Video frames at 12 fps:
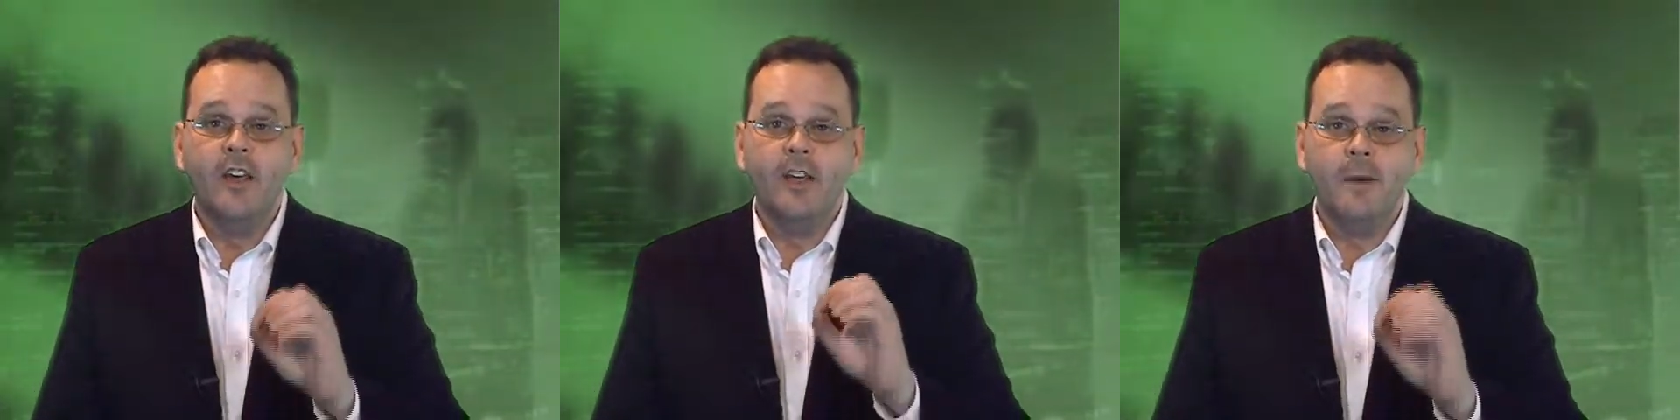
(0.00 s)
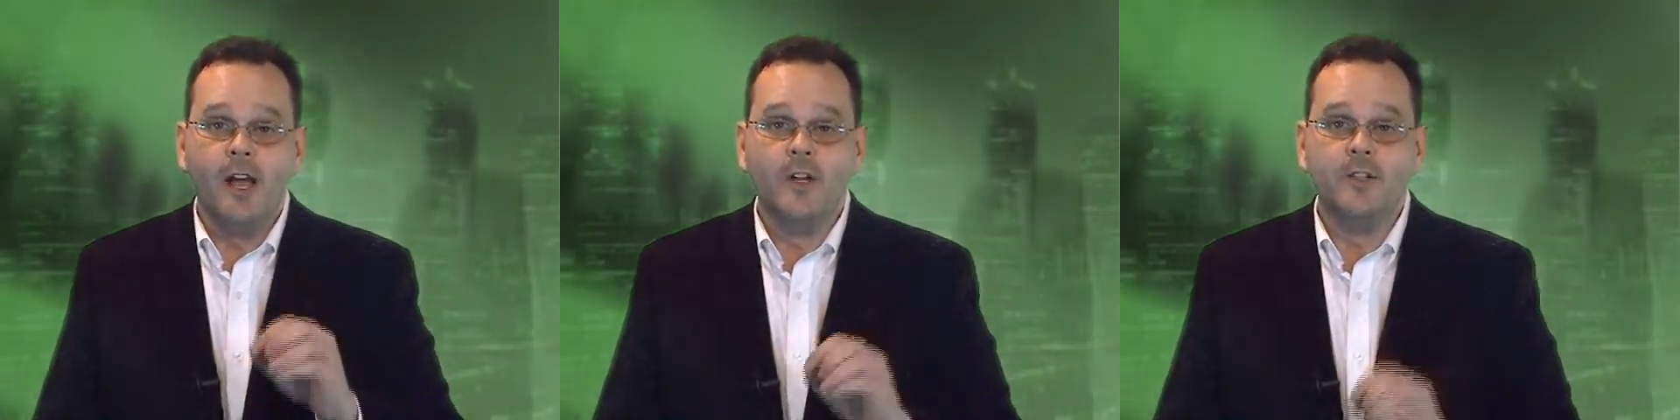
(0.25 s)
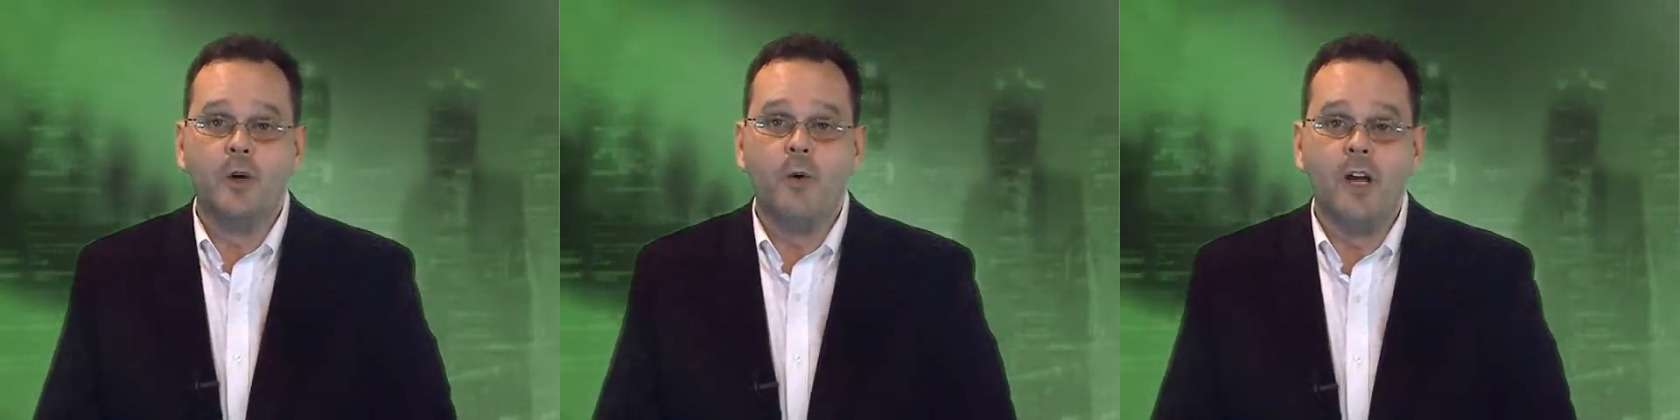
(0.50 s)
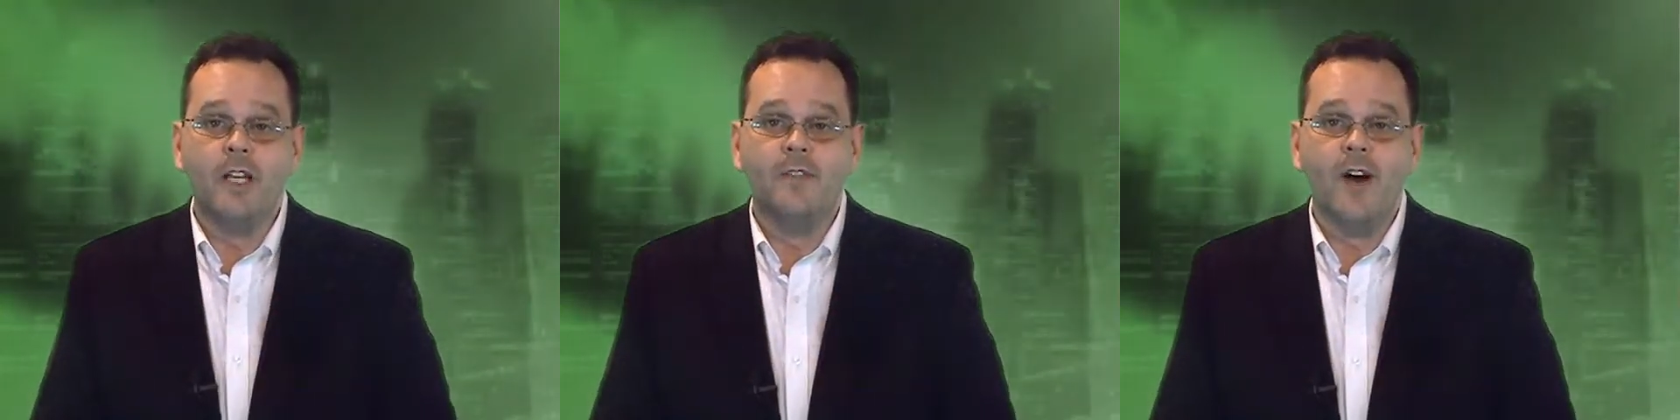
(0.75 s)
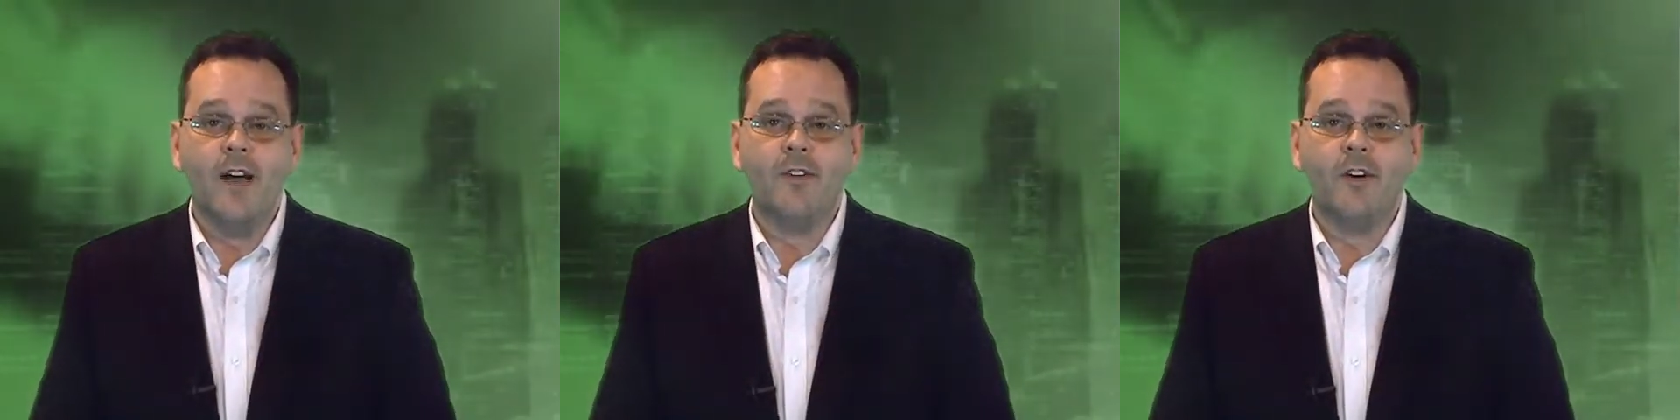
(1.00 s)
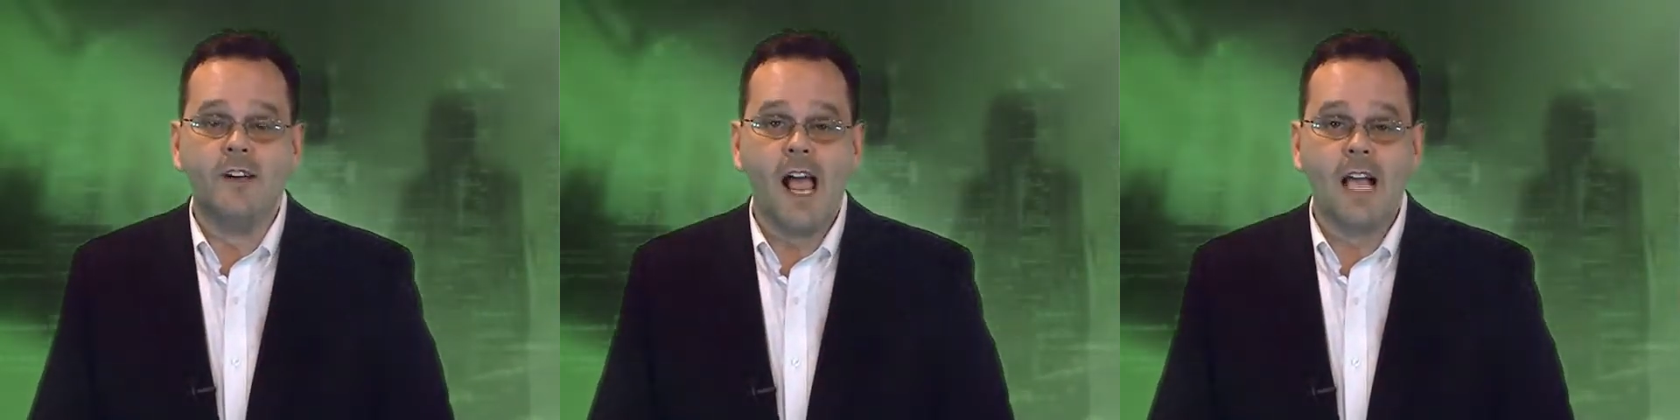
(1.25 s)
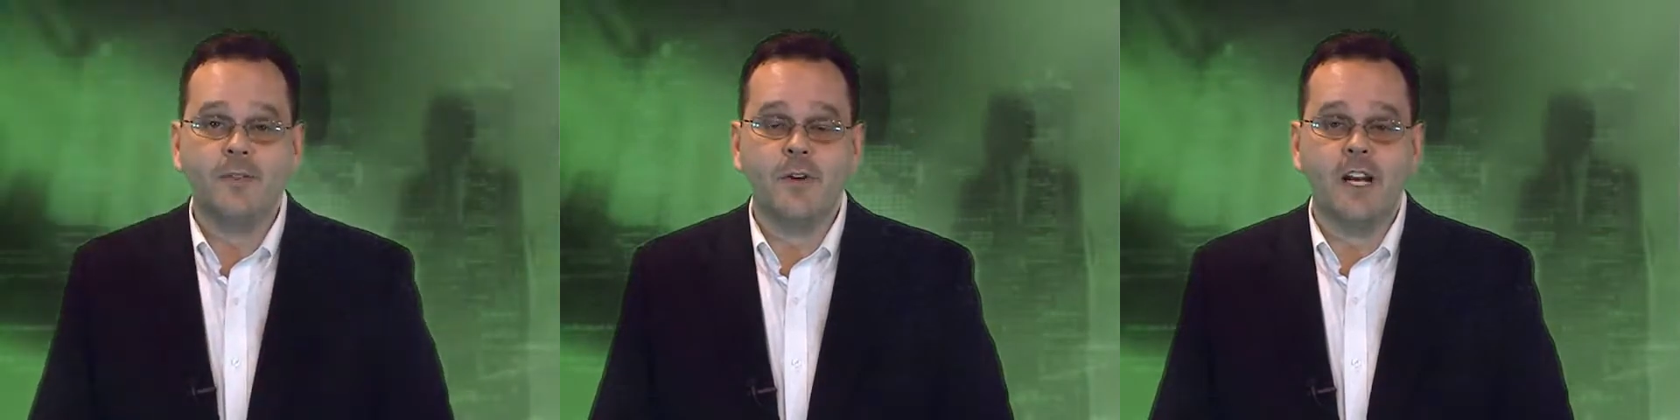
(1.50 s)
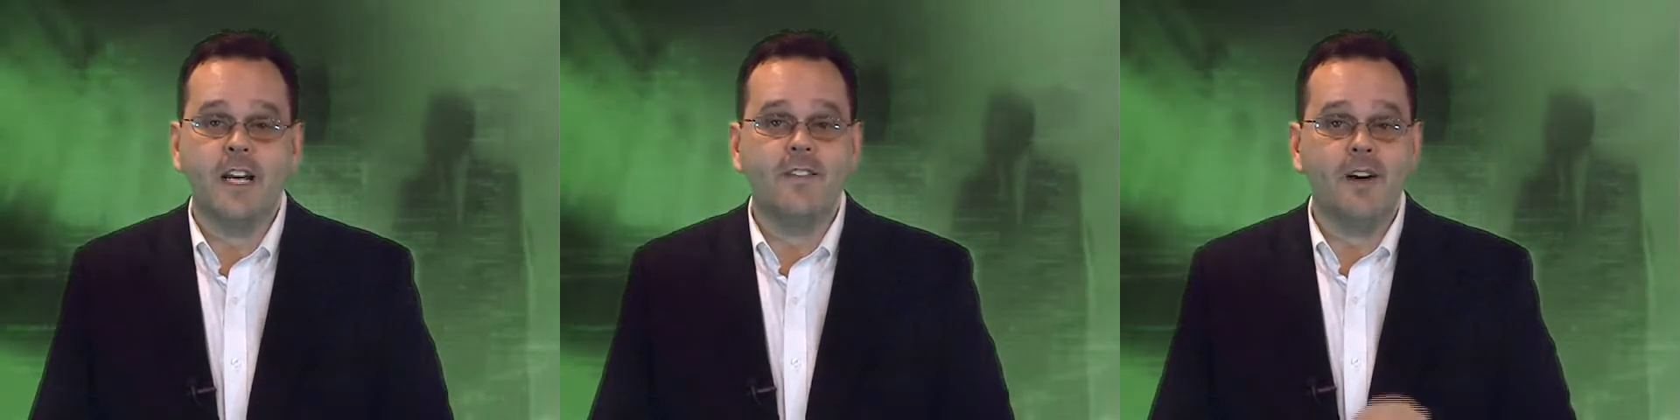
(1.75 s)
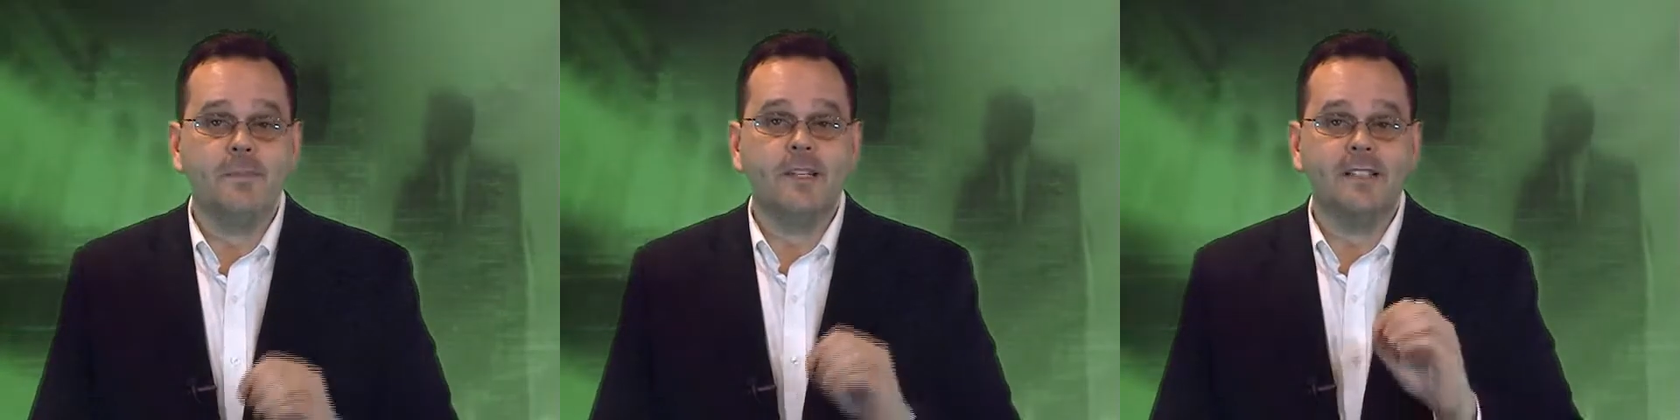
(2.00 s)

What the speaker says: you may also qualify for a tax credit of up